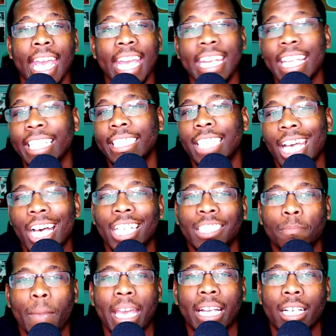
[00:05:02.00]
it does
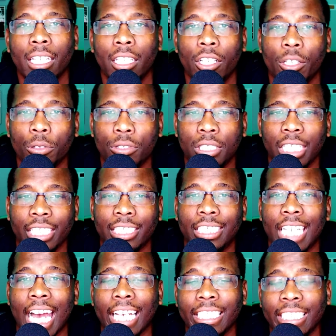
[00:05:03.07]
make a little sense.
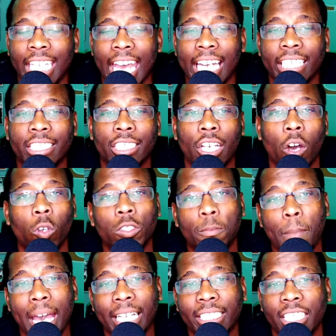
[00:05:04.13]
Josh Gattis goes
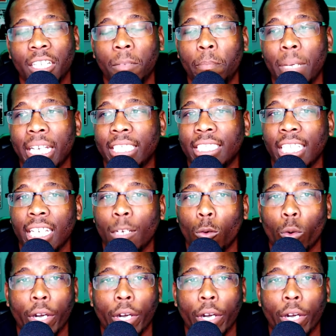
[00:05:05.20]
back to the Big Ten where he